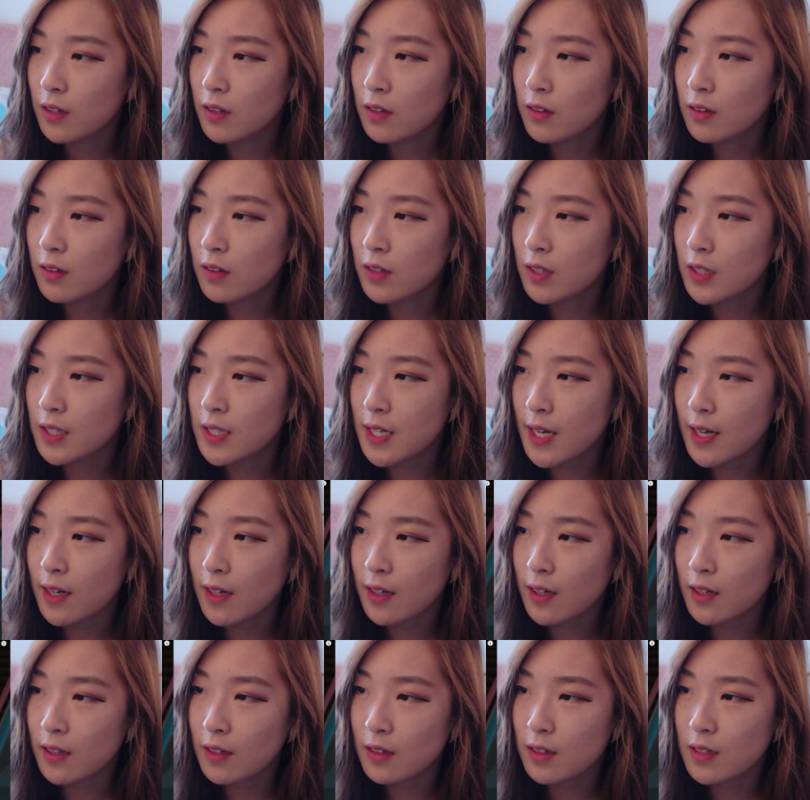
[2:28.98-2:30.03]
the
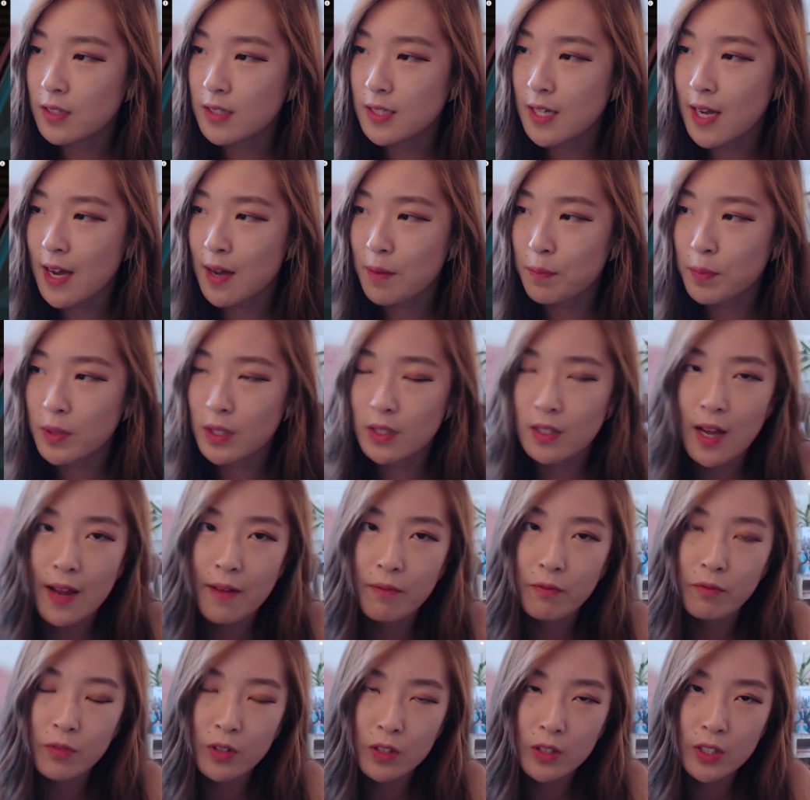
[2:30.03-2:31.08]
day this happened.
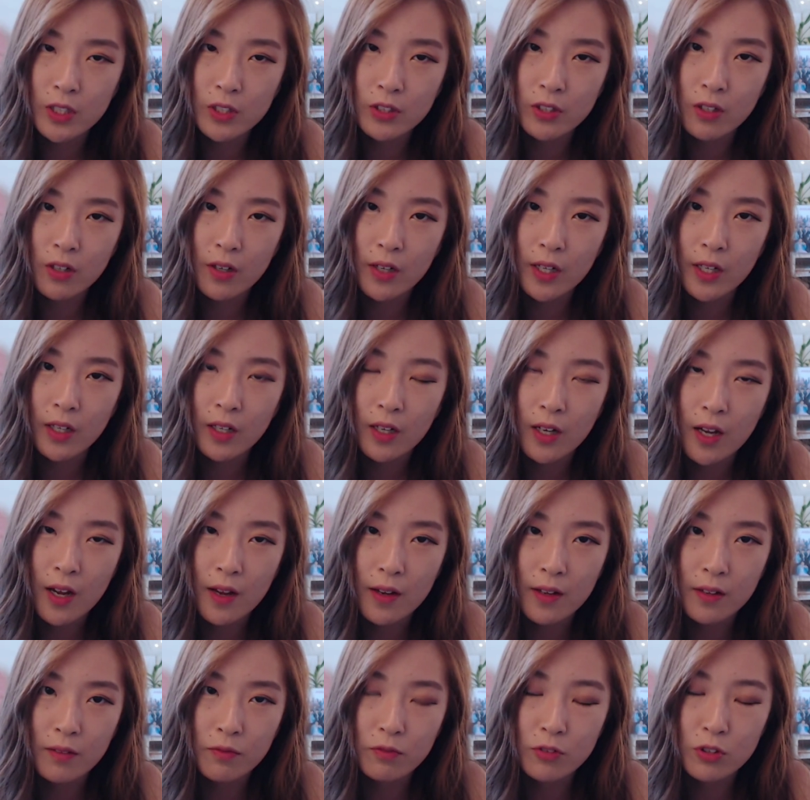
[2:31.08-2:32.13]
I'm really sorry.
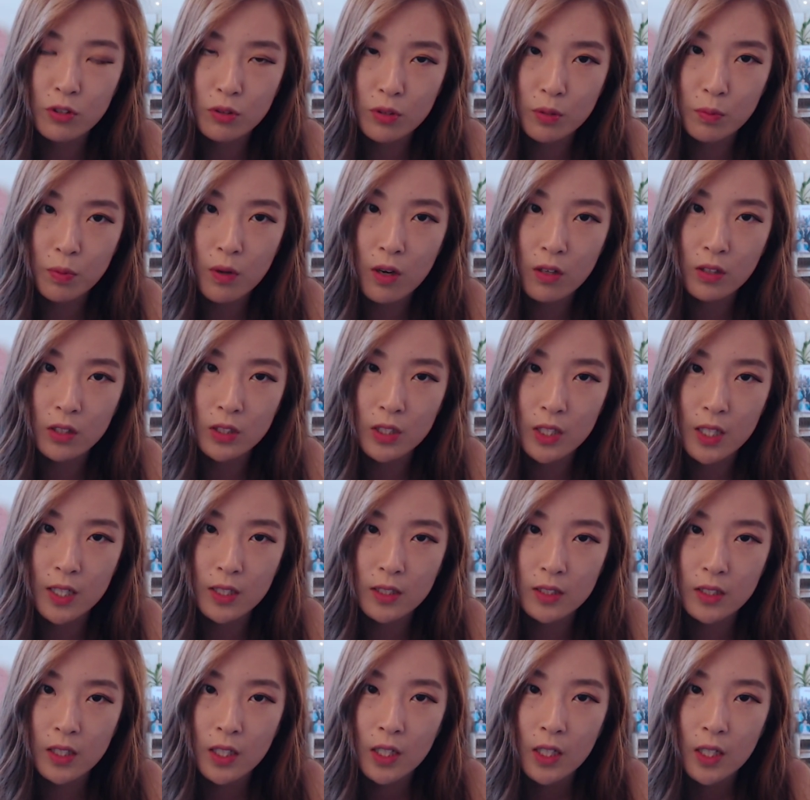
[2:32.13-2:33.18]
I do
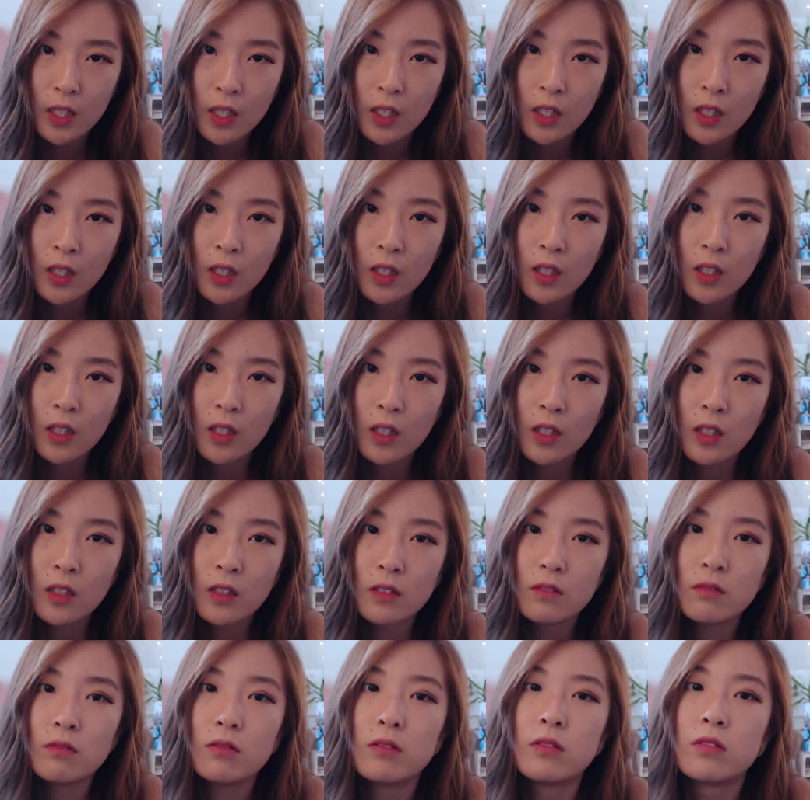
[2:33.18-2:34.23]
apologize.
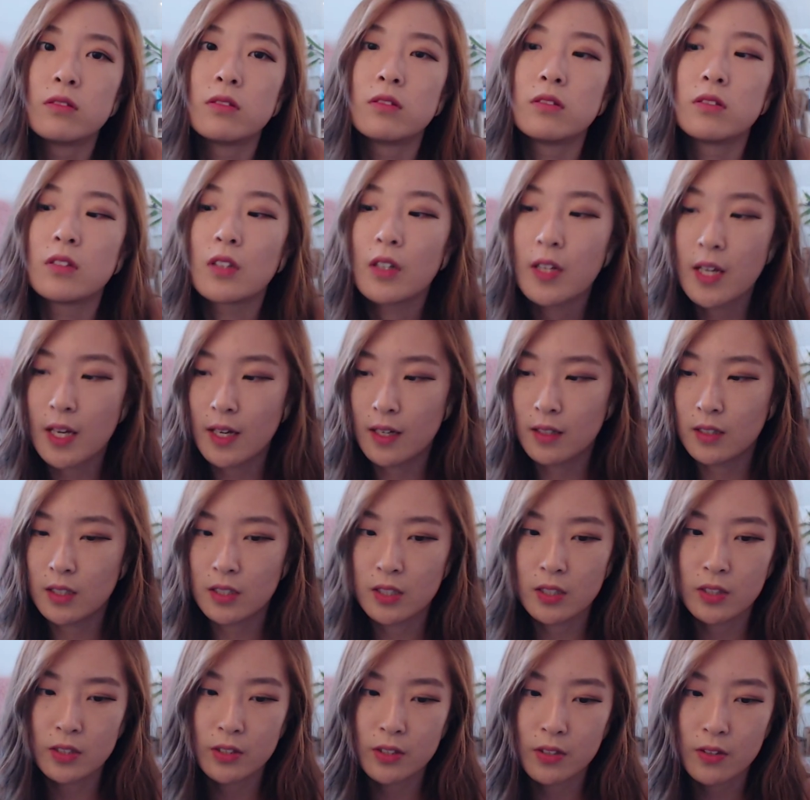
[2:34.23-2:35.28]
Oh, okay, let's
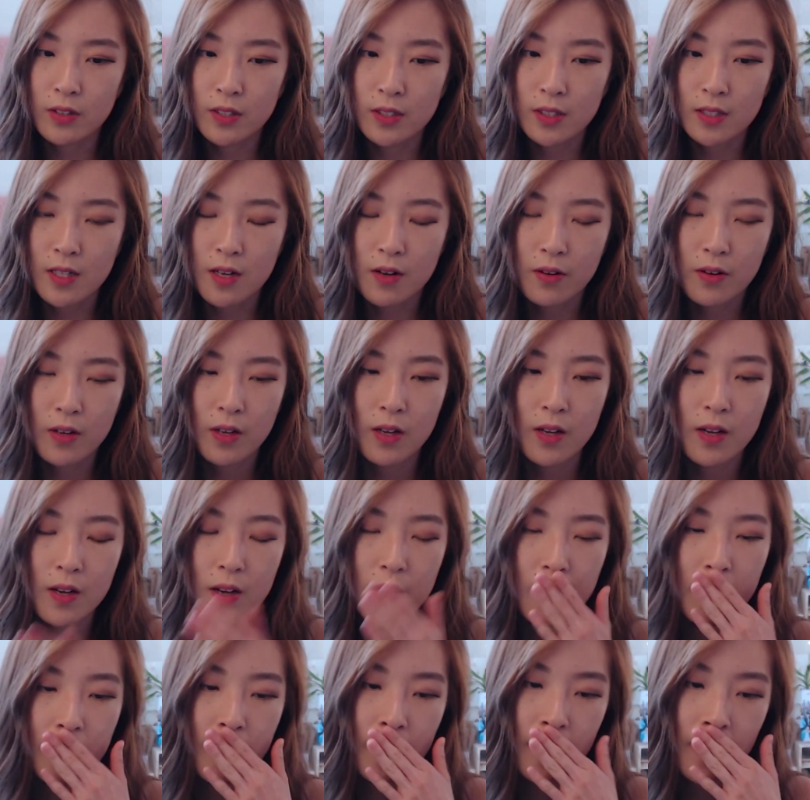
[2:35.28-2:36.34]
just do this now.
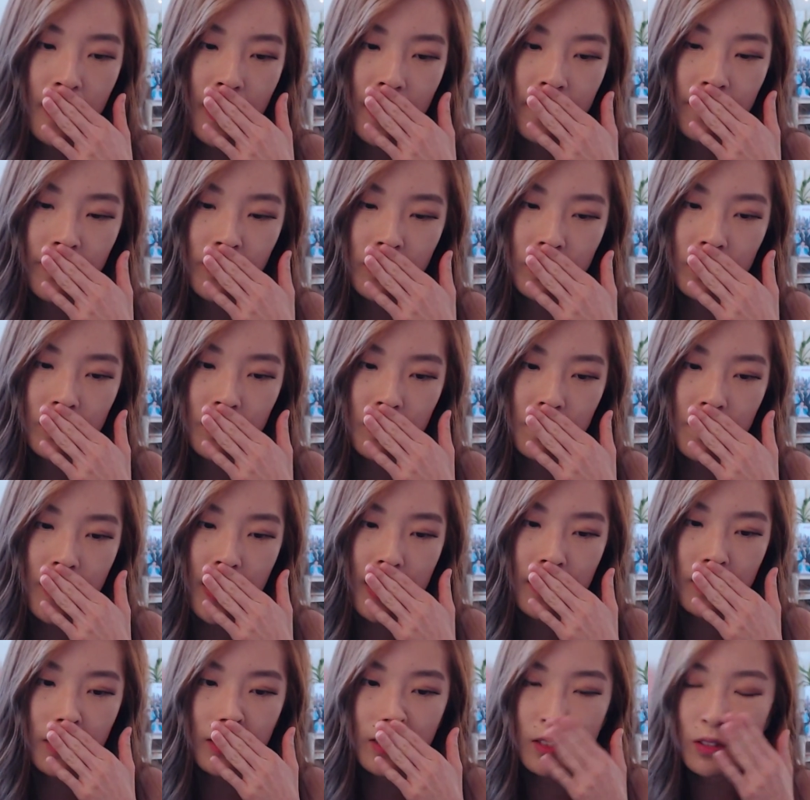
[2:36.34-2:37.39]
I feel so
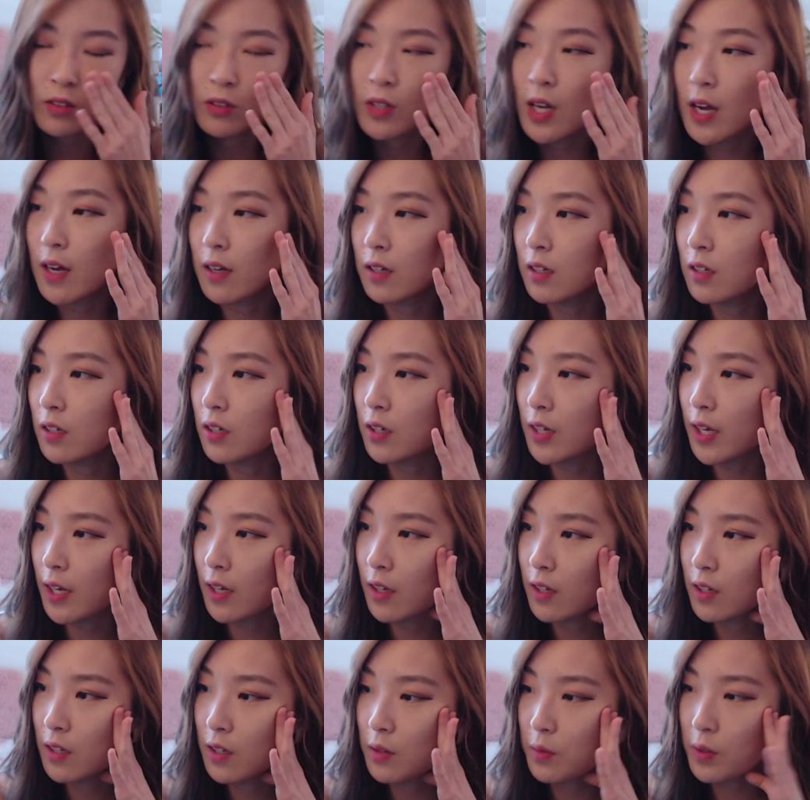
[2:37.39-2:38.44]
bad. Oh god. Okay,
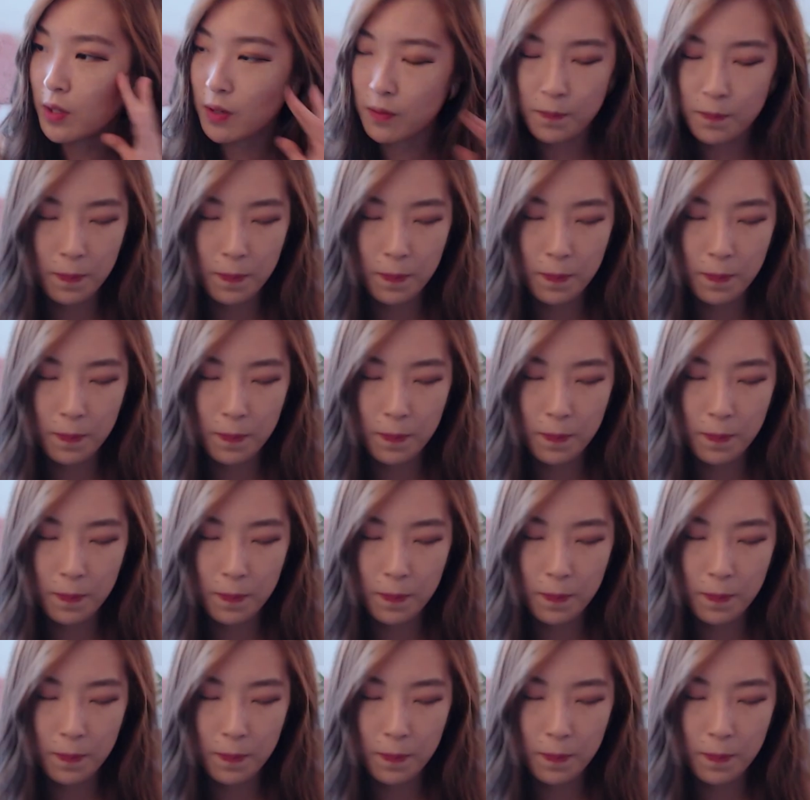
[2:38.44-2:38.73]
here we go.